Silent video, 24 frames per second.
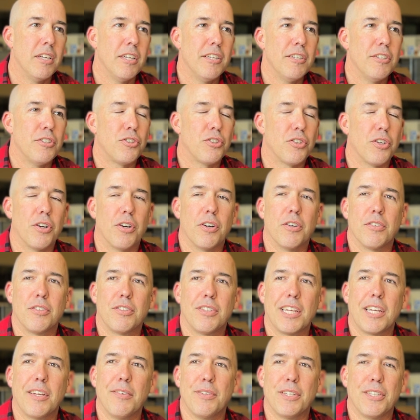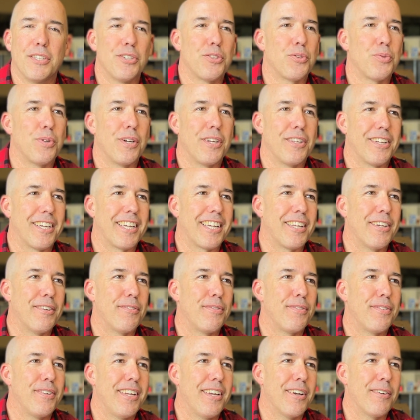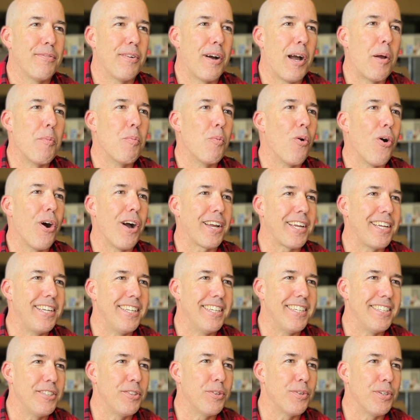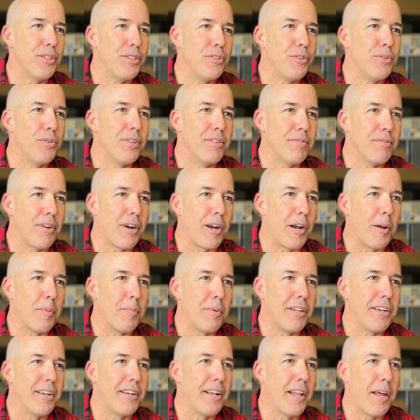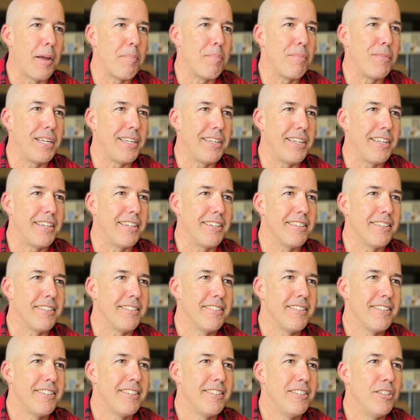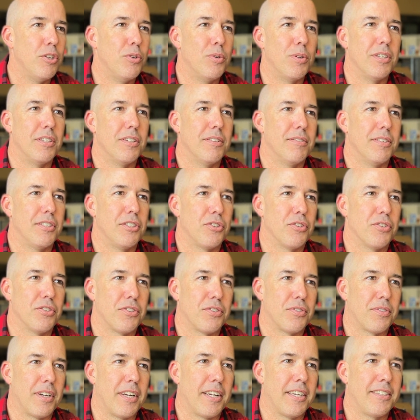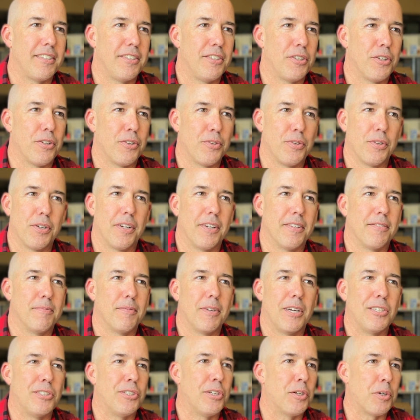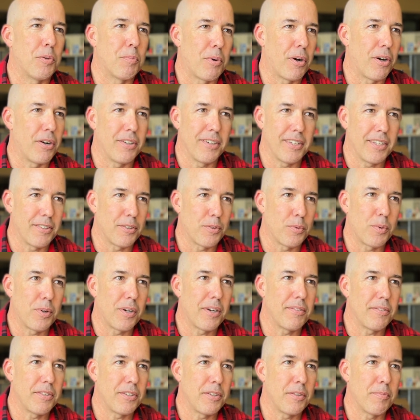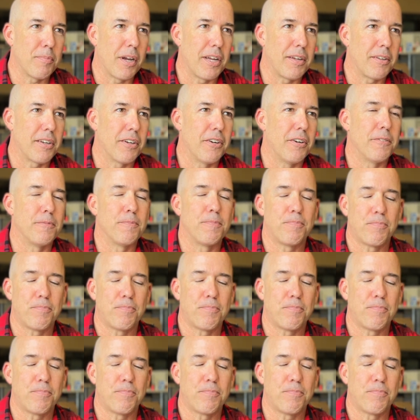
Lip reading: So think of it this way, like if I'm walking into a new environment and I'm meeting new individuals, right? You go to a dinner party or wherever you might go.